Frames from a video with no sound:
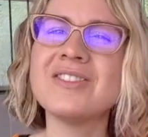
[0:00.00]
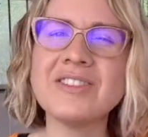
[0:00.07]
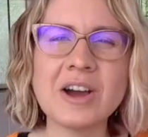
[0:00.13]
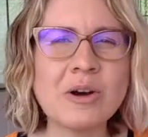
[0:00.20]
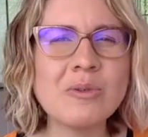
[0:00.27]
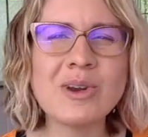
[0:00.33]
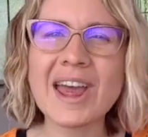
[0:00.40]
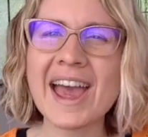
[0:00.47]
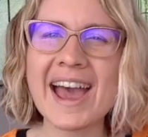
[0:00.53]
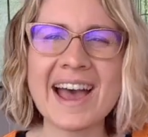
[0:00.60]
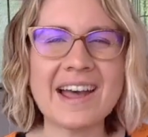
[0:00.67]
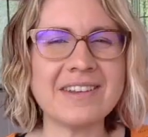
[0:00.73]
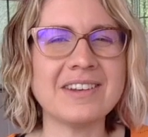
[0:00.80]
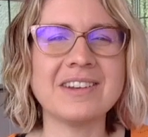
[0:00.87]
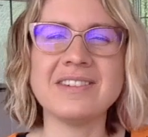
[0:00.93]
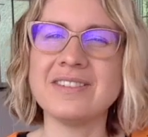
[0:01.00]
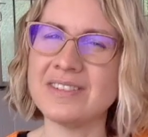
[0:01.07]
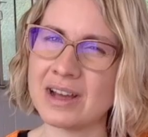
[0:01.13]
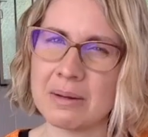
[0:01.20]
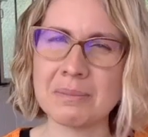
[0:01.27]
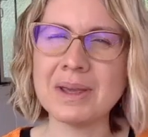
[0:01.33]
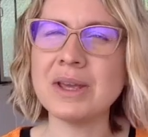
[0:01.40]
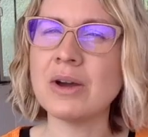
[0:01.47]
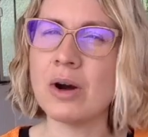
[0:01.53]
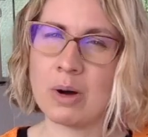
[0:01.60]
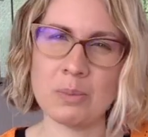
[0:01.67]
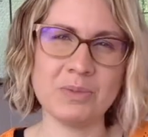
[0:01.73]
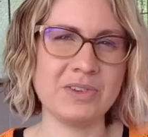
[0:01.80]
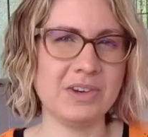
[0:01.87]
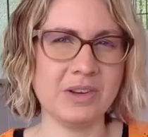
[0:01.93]
Don't add dummy
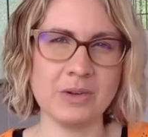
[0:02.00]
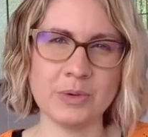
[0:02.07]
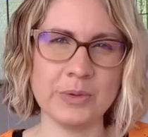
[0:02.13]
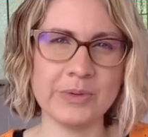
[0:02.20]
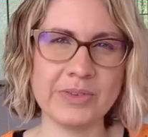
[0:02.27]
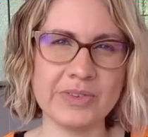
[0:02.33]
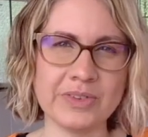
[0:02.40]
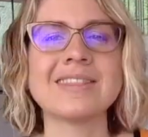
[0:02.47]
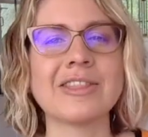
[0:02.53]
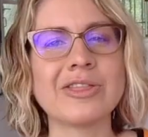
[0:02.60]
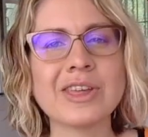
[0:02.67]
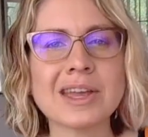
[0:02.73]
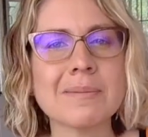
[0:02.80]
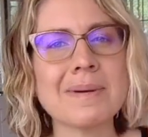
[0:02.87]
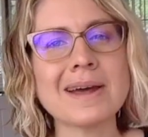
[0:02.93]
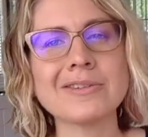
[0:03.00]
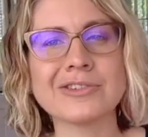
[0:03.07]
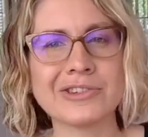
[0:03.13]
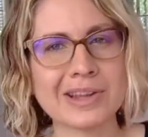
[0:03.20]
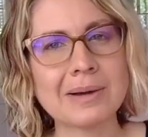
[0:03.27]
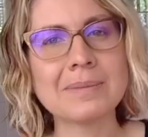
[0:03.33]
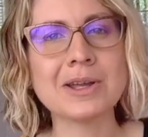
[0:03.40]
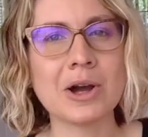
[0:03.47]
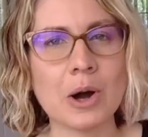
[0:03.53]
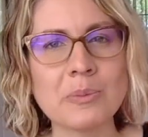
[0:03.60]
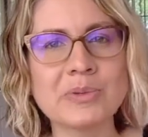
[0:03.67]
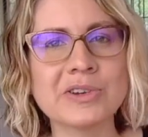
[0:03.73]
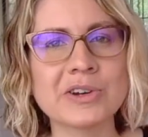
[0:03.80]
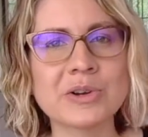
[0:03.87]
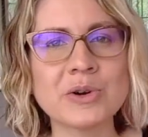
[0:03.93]
obstacles. The thing about dummy
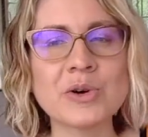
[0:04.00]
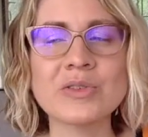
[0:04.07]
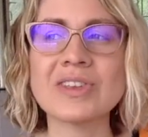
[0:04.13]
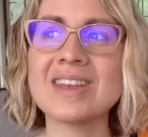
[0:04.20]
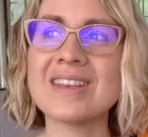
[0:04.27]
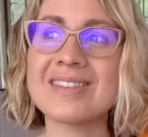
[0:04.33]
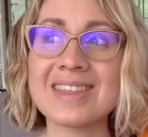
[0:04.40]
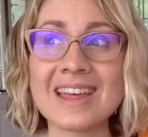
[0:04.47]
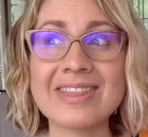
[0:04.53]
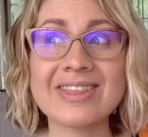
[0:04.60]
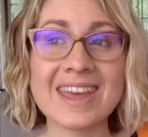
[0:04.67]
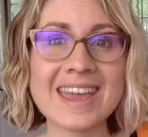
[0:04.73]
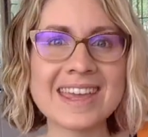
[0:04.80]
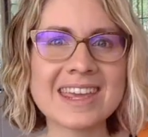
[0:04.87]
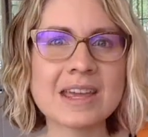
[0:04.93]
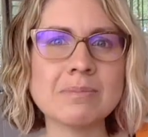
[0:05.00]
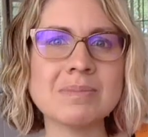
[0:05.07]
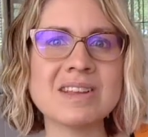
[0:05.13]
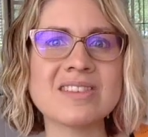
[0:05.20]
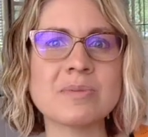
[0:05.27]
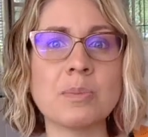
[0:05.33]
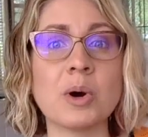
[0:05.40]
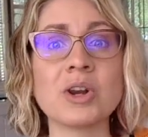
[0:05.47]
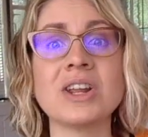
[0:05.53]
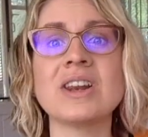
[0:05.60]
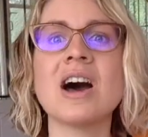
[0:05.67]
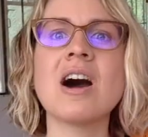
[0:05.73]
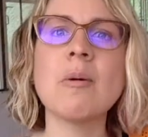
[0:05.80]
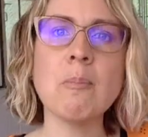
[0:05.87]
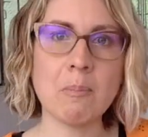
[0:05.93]
obstacles is that they can be spotted
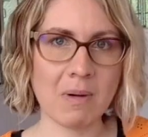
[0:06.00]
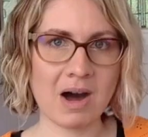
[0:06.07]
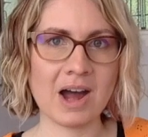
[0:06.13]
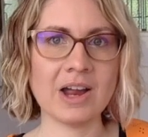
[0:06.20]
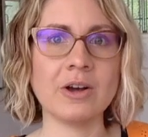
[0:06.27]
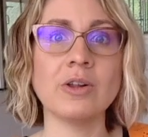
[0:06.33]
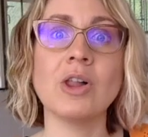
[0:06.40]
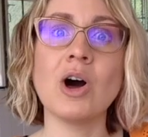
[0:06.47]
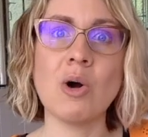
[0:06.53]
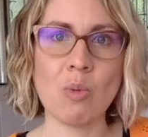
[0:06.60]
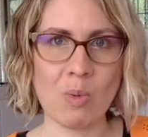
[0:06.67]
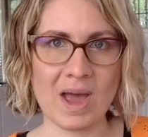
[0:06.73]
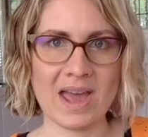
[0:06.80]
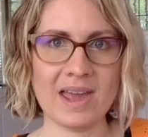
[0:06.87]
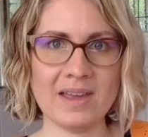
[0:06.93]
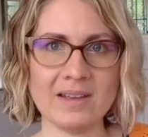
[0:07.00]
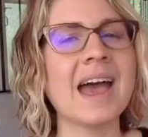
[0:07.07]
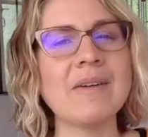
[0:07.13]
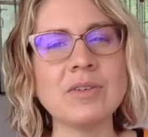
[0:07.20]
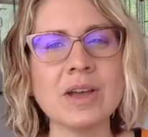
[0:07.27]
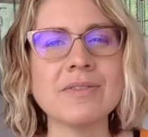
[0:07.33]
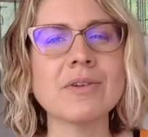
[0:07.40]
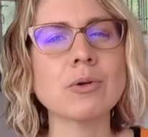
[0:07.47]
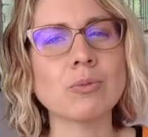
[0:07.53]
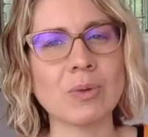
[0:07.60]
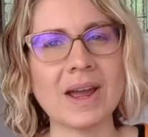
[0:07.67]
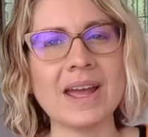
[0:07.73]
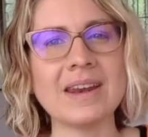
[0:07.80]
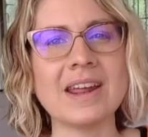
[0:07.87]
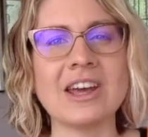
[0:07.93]
a mile away. Have you ever
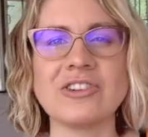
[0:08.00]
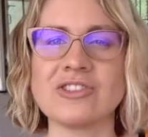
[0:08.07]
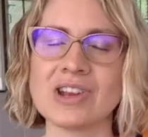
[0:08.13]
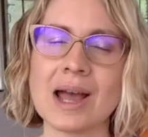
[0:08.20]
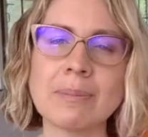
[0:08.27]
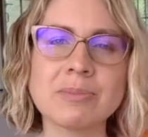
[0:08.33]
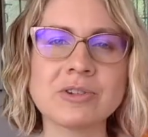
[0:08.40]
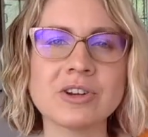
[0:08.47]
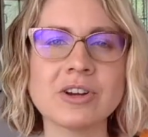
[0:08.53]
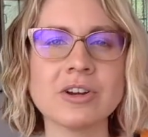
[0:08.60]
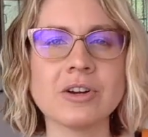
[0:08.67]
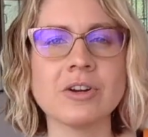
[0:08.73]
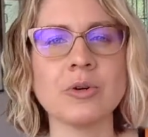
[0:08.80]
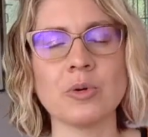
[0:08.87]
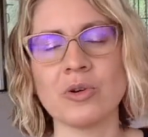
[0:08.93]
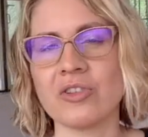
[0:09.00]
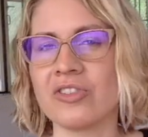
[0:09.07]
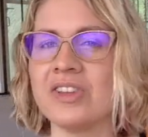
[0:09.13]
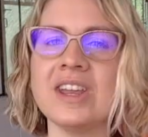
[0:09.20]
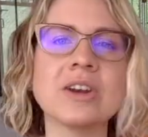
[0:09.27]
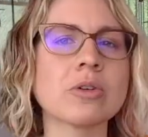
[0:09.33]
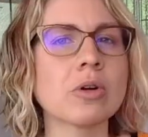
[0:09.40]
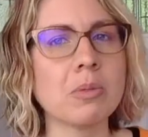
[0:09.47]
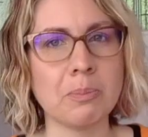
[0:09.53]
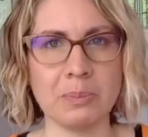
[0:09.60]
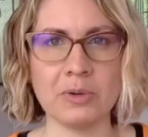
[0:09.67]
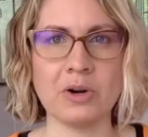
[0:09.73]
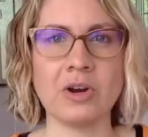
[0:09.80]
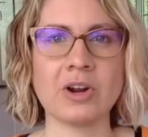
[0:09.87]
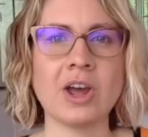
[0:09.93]
read a chapter or a scene or a
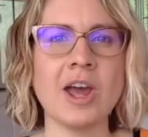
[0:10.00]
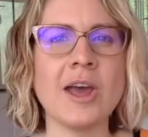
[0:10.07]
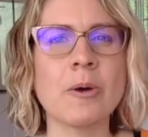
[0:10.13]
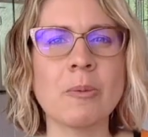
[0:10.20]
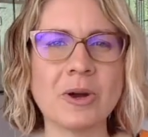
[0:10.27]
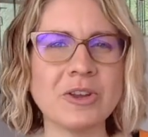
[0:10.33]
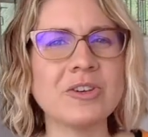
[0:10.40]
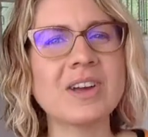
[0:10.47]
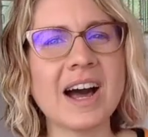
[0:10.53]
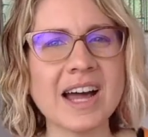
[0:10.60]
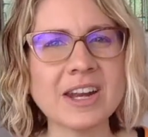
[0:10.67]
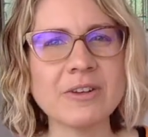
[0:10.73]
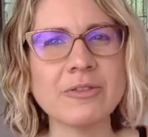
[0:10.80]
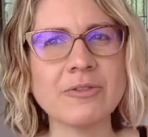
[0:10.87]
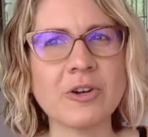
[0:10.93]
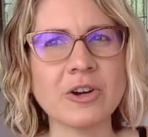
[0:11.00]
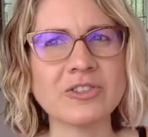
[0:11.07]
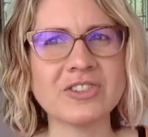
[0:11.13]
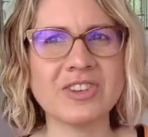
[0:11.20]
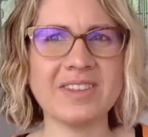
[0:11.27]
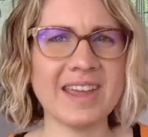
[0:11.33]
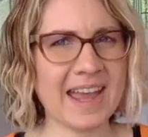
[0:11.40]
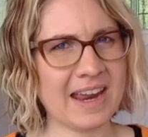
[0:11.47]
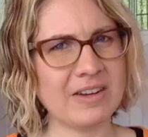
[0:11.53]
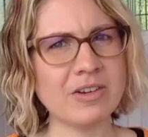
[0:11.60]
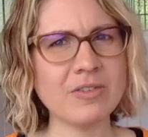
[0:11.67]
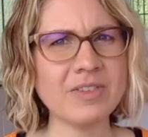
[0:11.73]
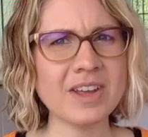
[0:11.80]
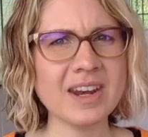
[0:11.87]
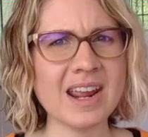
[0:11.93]
book where you kind of got to the end
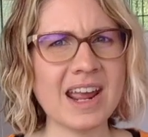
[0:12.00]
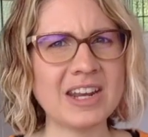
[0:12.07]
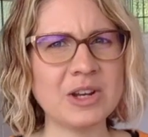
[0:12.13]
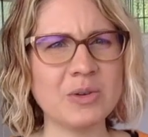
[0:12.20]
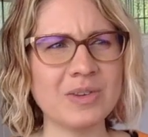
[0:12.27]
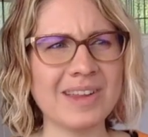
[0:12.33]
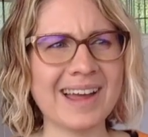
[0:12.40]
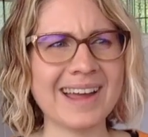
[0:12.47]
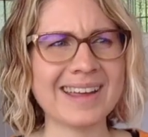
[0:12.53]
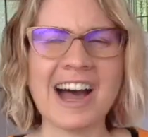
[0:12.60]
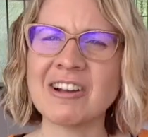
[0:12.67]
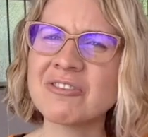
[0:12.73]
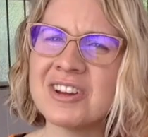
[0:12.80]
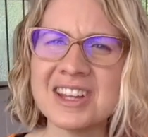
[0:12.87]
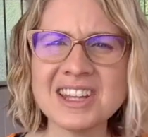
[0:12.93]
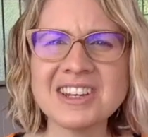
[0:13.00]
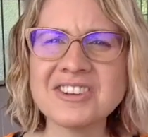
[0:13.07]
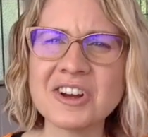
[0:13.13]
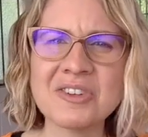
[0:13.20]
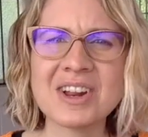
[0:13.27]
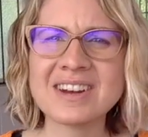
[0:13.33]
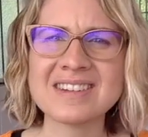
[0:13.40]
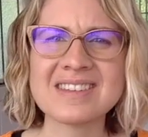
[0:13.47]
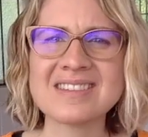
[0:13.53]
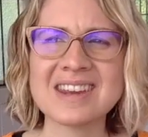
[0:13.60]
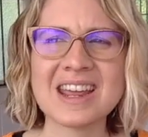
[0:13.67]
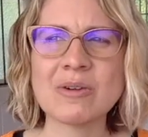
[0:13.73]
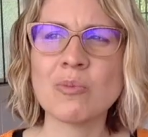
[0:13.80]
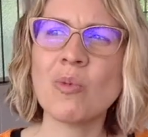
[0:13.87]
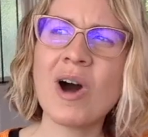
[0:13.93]
of it and you were like, I really don't
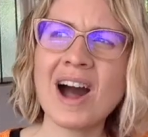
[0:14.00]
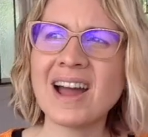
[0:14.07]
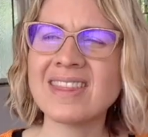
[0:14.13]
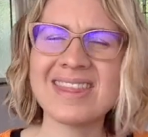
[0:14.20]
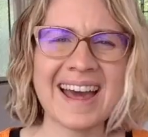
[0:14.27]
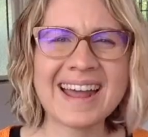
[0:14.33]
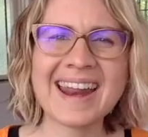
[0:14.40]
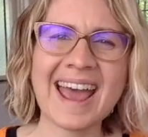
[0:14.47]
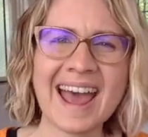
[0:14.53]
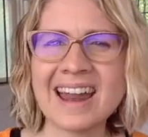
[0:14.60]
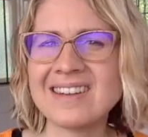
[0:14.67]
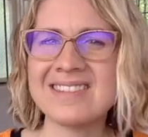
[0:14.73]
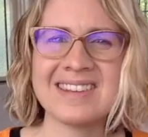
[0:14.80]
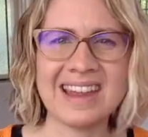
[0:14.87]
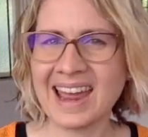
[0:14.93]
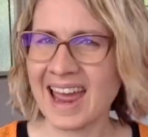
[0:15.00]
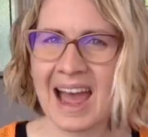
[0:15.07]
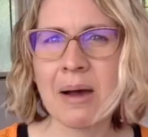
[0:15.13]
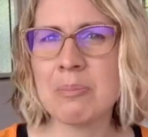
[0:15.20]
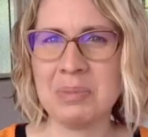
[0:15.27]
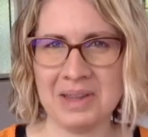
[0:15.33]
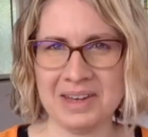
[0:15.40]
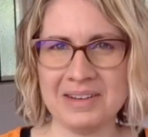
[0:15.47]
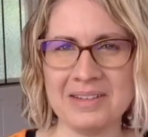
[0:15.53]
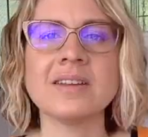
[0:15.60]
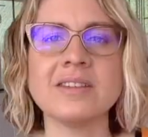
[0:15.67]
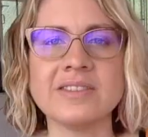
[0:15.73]
understand why that had to happen?